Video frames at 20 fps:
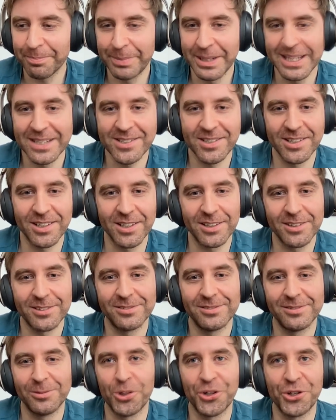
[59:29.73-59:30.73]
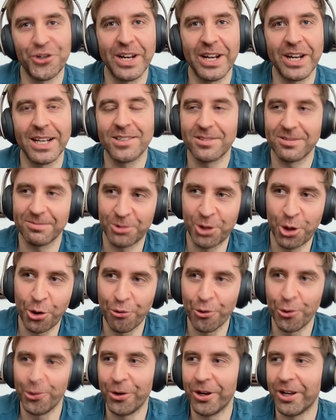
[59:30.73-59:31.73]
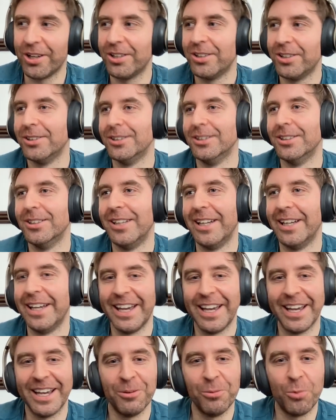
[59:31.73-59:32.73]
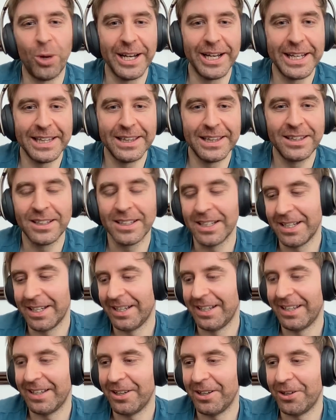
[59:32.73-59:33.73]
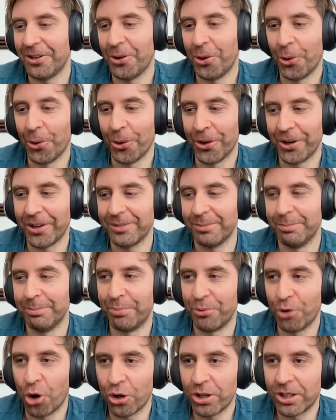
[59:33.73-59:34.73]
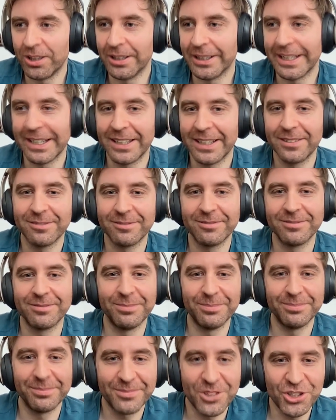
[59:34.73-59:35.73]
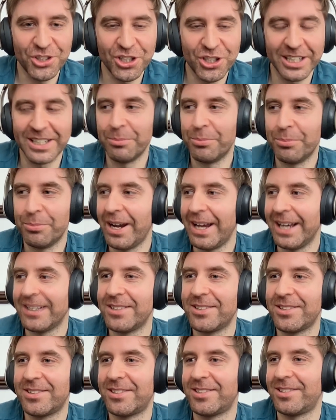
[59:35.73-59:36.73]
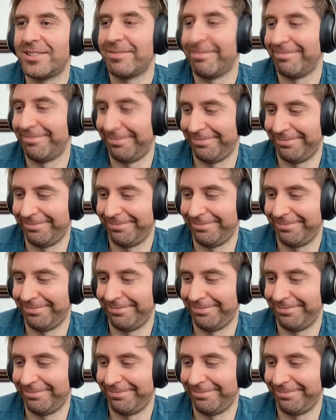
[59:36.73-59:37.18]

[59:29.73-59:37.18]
pizza, what drinks, Corona, wine, or broccoli, chicken breasts,